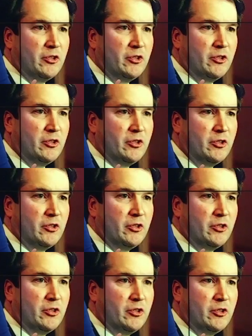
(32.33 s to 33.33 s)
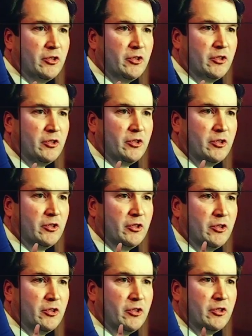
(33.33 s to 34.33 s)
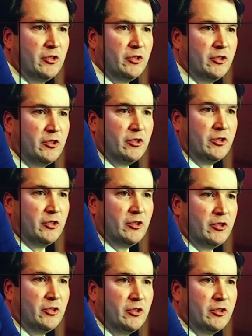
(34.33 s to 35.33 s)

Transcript: [no speech]